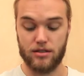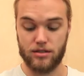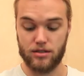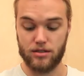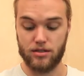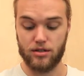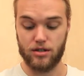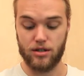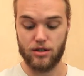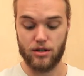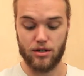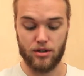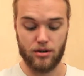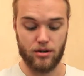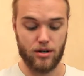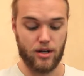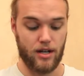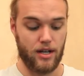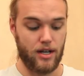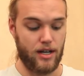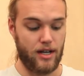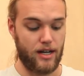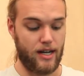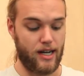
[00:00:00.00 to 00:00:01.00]
so
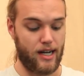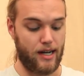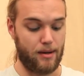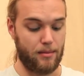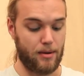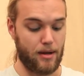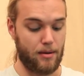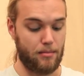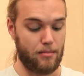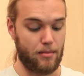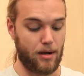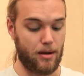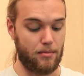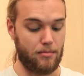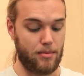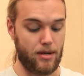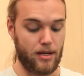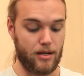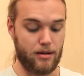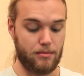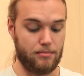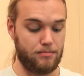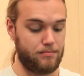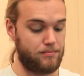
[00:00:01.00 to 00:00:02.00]
that might
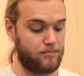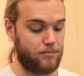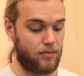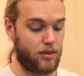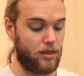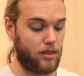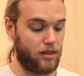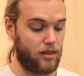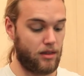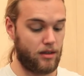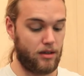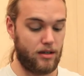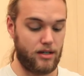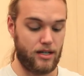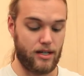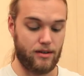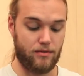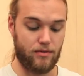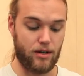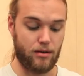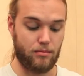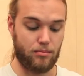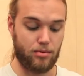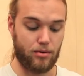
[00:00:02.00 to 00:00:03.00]
be a
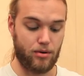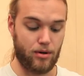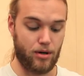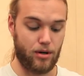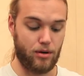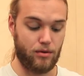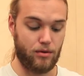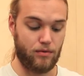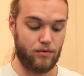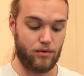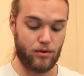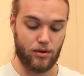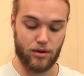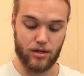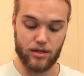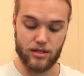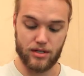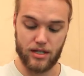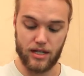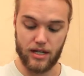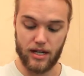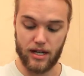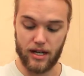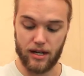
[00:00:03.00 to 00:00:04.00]
definite pro for the
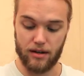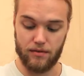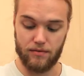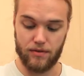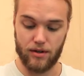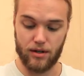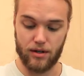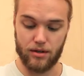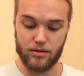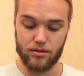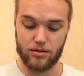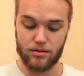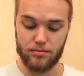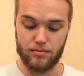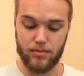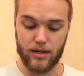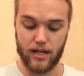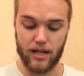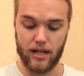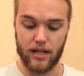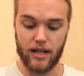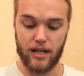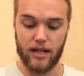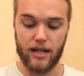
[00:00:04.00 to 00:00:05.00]
Zeek headphones,
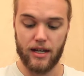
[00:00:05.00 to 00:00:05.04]
but